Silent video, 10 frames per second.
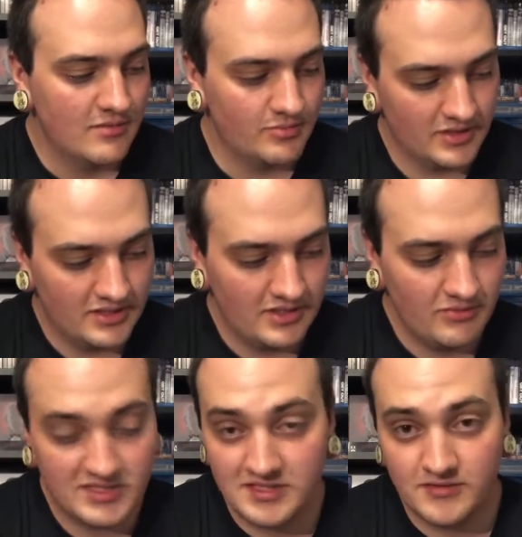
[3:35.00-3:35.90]
But it
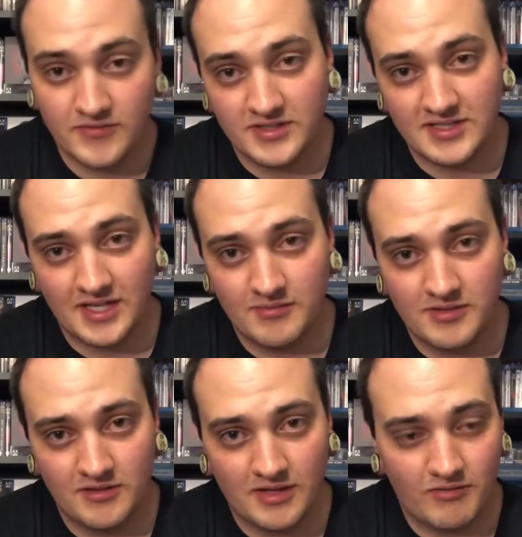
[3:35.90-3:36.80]
was still a fun time, you
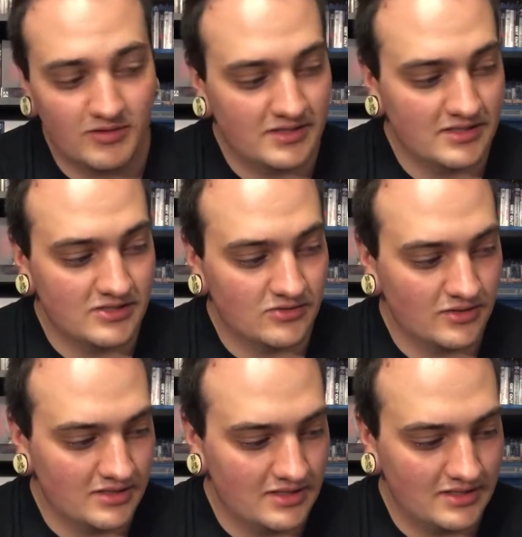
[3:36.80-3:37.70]
know. I really did enjoy
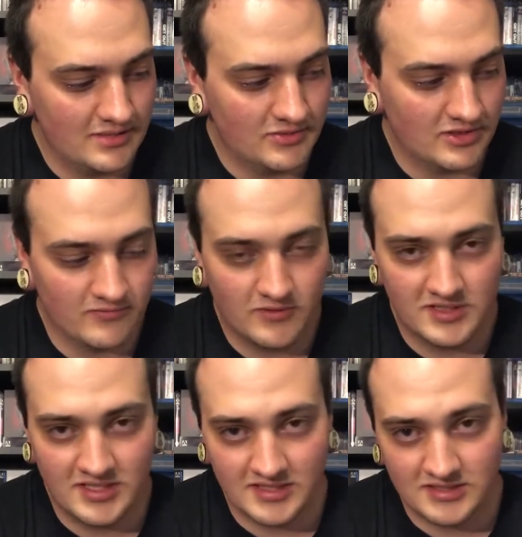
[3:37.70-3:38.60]
it, and I'm looking forward
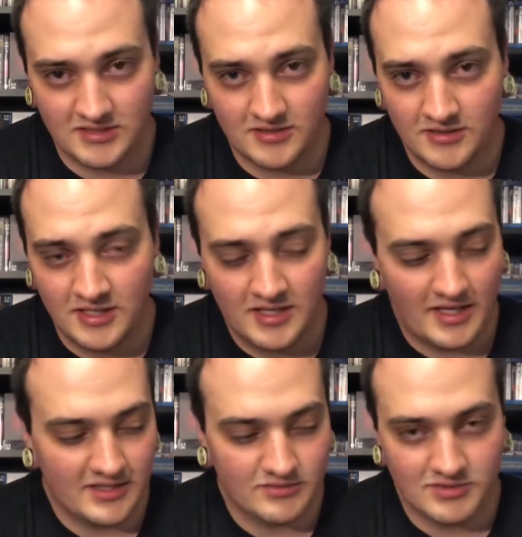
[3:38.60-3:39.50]
to next year.
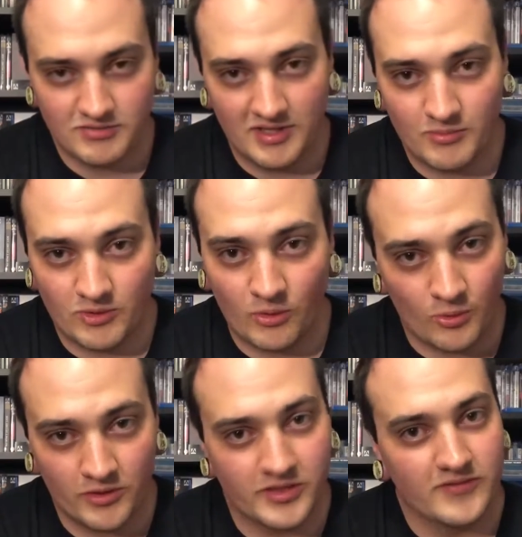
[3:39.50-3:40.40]
I just wish we had more
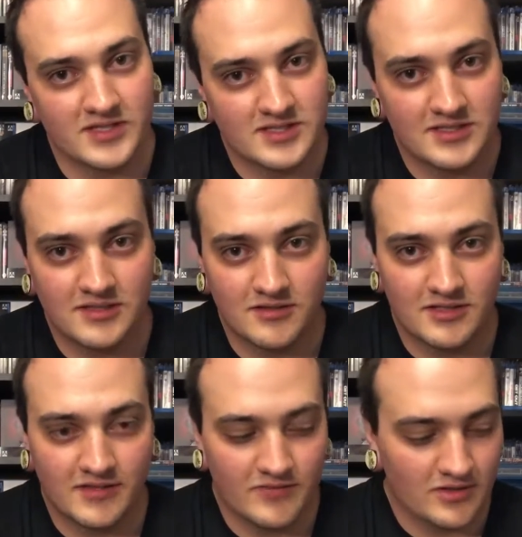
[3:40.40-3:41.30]
horror conventions here in
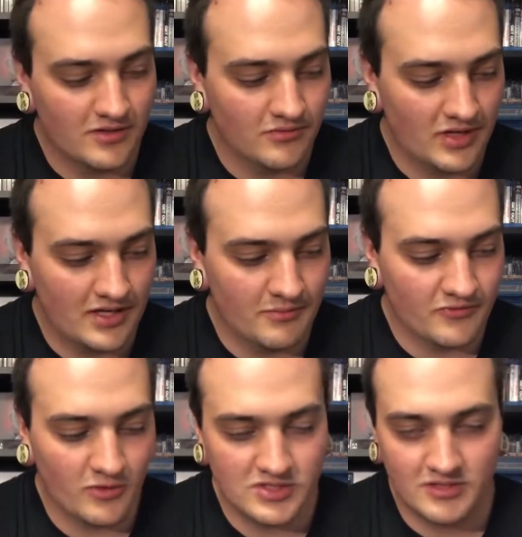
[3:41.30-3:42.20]
Denver.
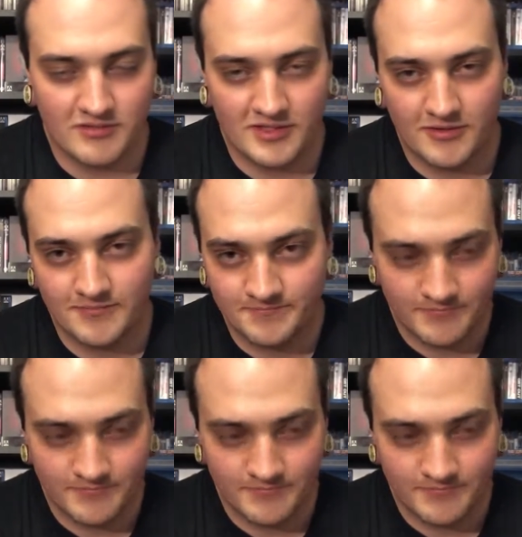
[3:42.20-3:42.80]
Unfortunately, we don't.